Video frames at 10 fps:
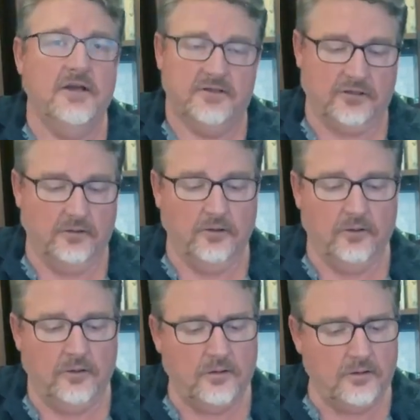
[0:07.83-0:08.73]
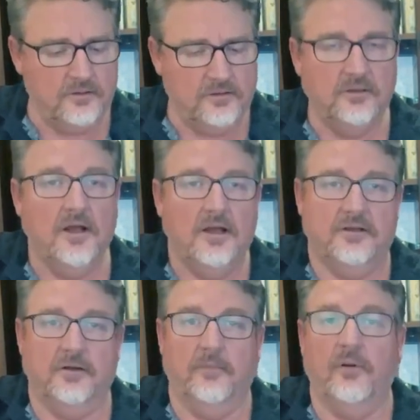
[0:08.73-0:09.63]
So Lord,
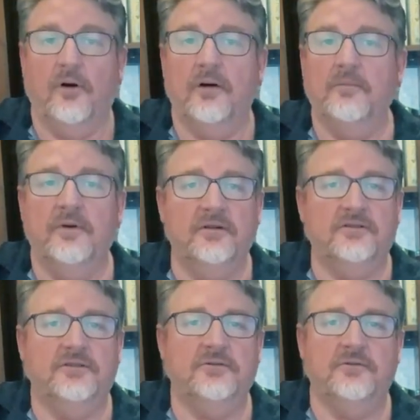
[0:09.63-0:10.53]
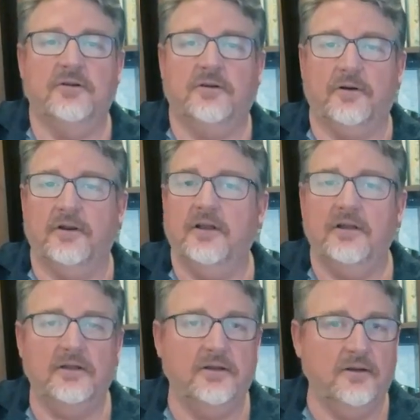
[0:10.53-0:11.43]
you point me to the
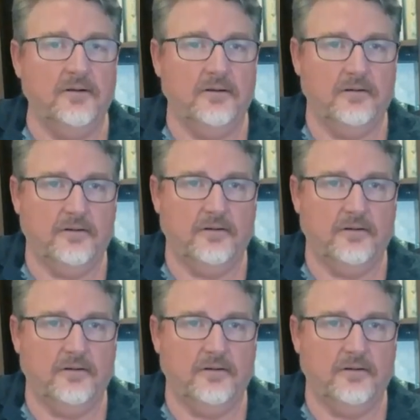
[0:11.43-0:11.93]
creek.